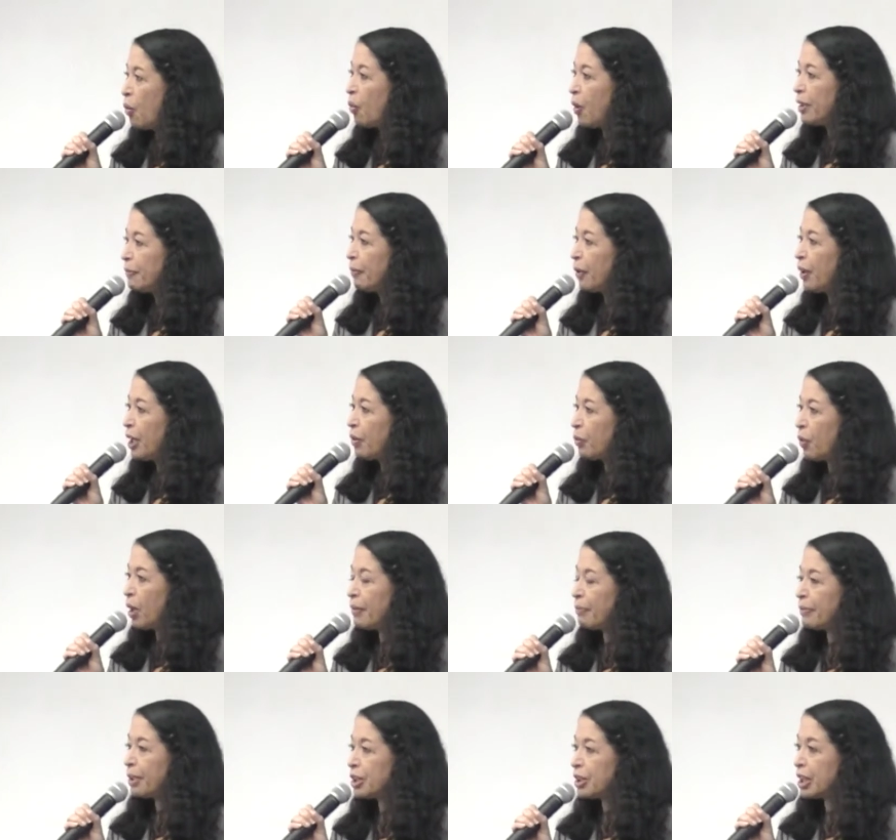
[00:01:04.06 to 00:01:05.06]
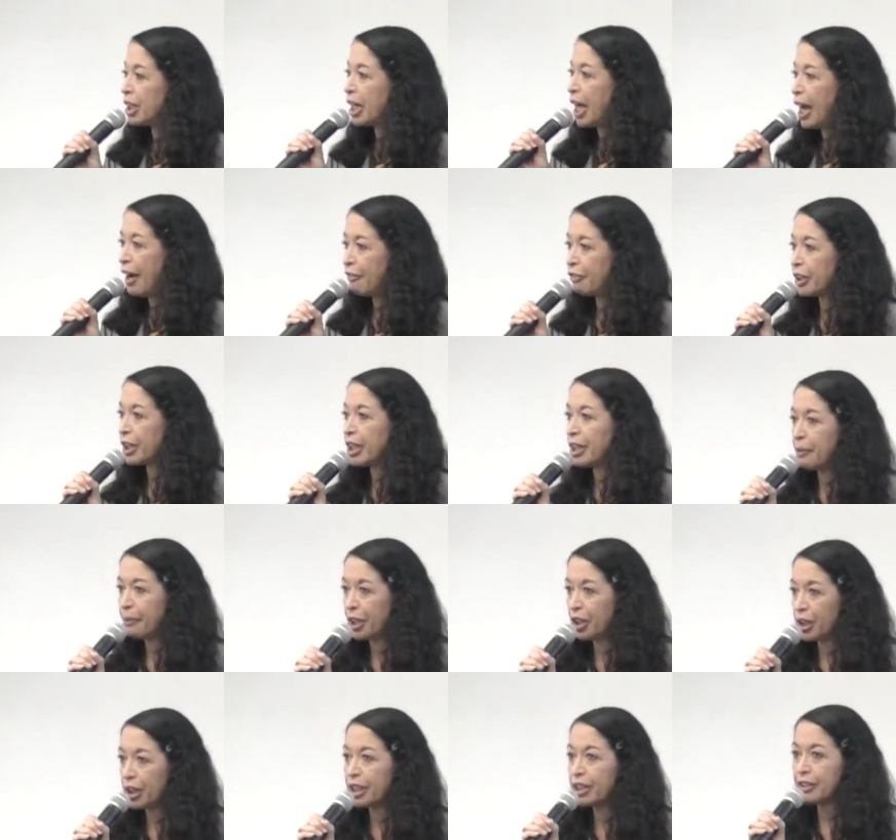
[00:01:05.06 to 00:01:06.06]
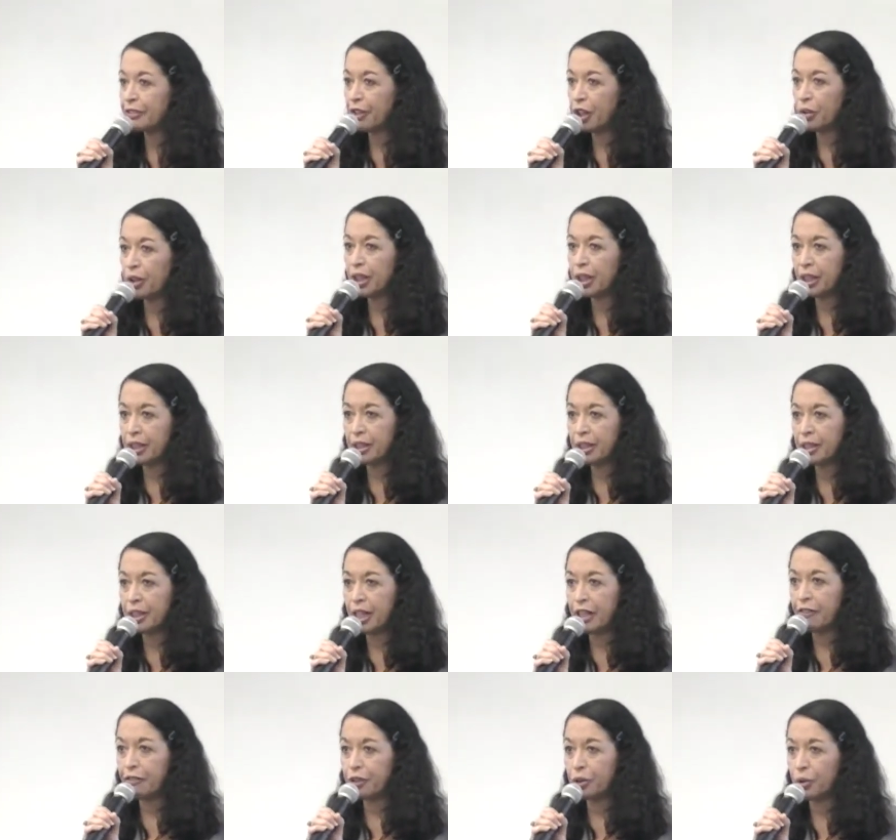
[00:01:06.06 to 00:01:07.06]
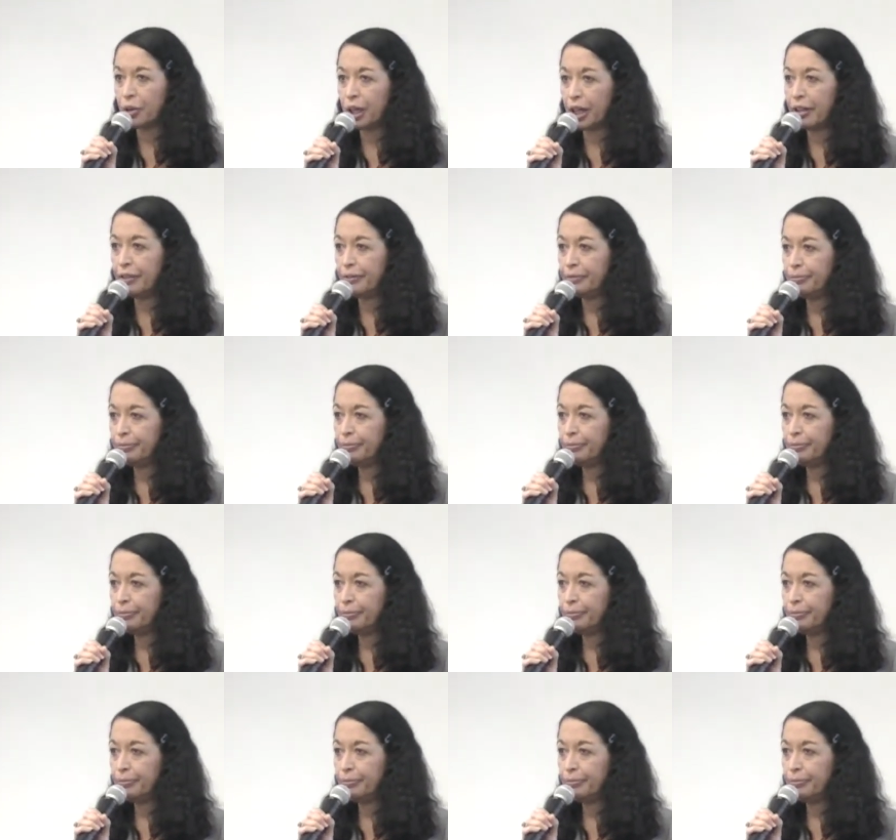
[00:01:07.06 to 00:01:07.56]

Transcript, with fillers: 1.1 million African Americans voted in the state of Florida.